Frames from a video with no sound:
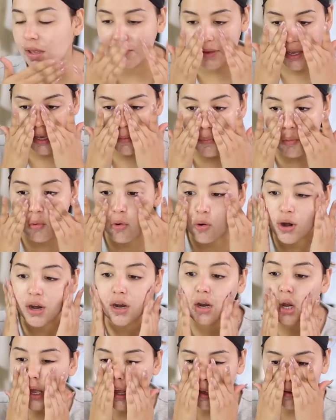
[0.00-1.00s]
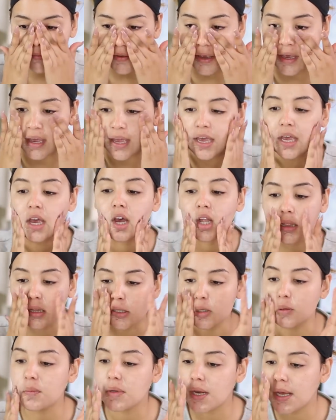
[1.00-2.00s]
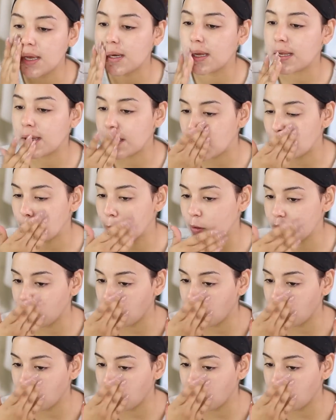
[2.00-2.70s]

giving it more of a illuminated,